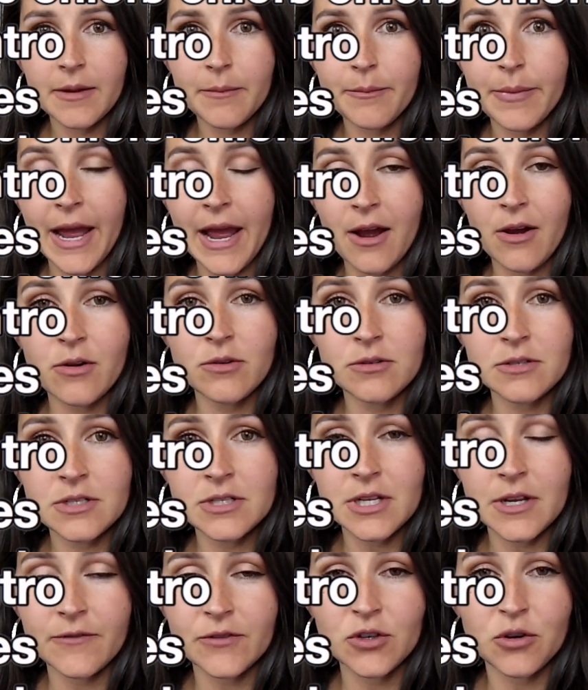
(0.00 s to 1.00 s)
pounds
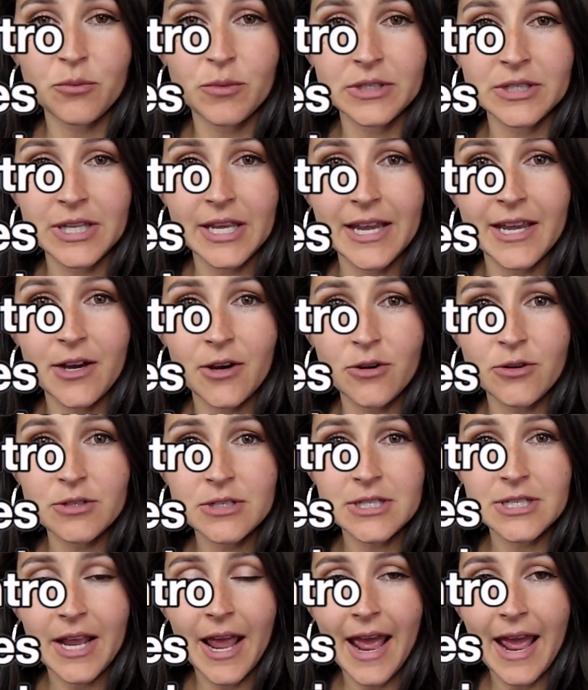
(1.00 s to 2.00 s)
of
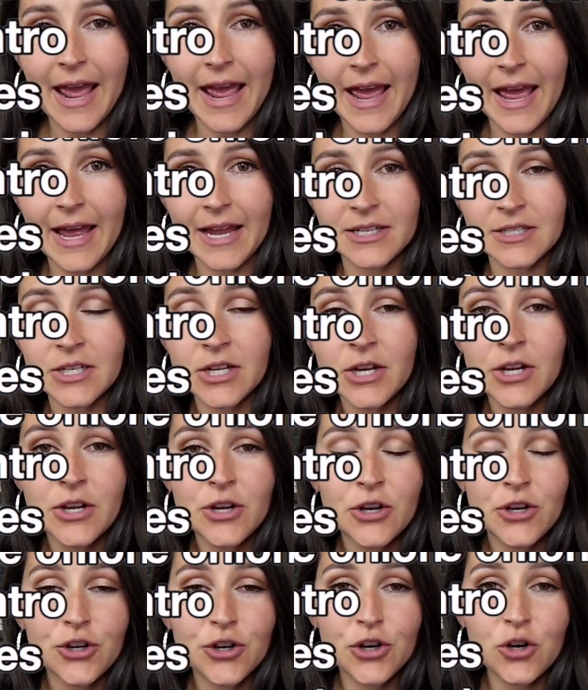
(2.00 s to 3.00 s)
tomatillos, and
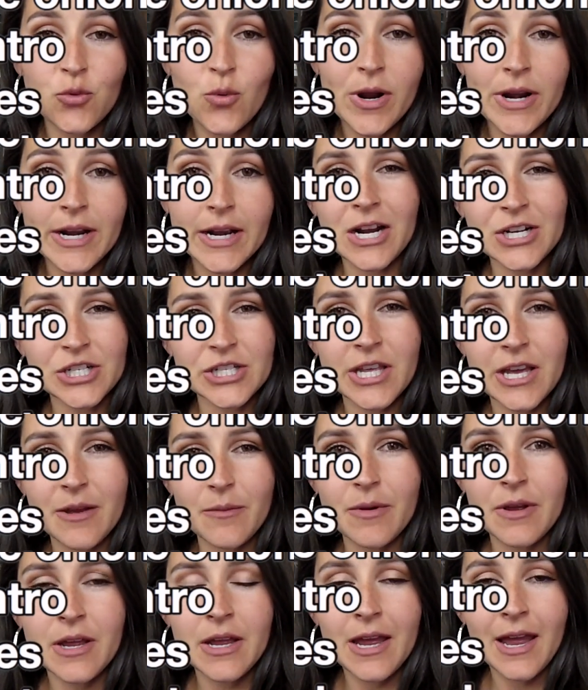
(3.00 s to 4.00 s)
you're gonna want to wash
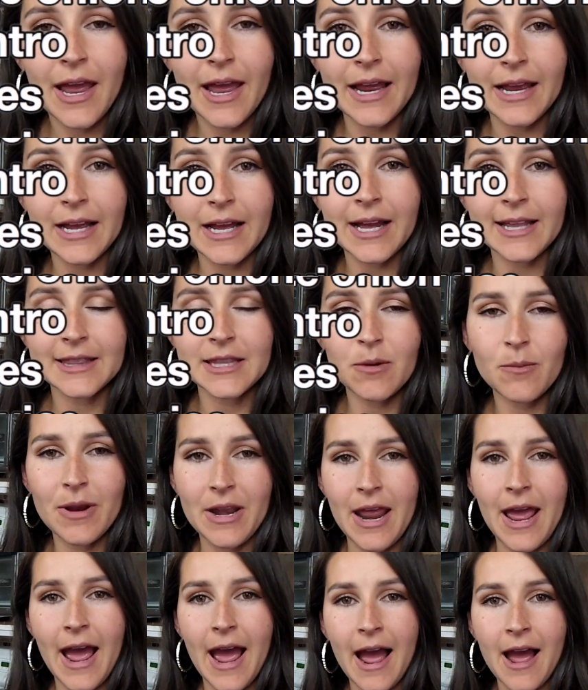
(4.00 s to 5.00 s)
them and cut them in
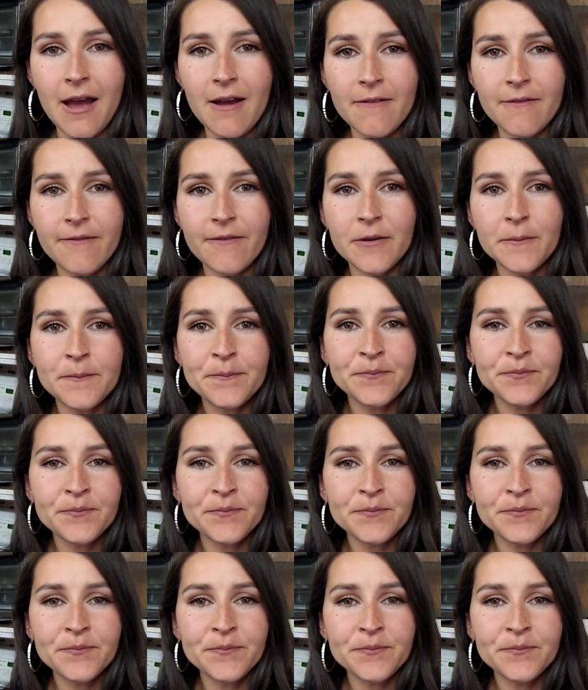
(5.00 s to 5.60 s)
half.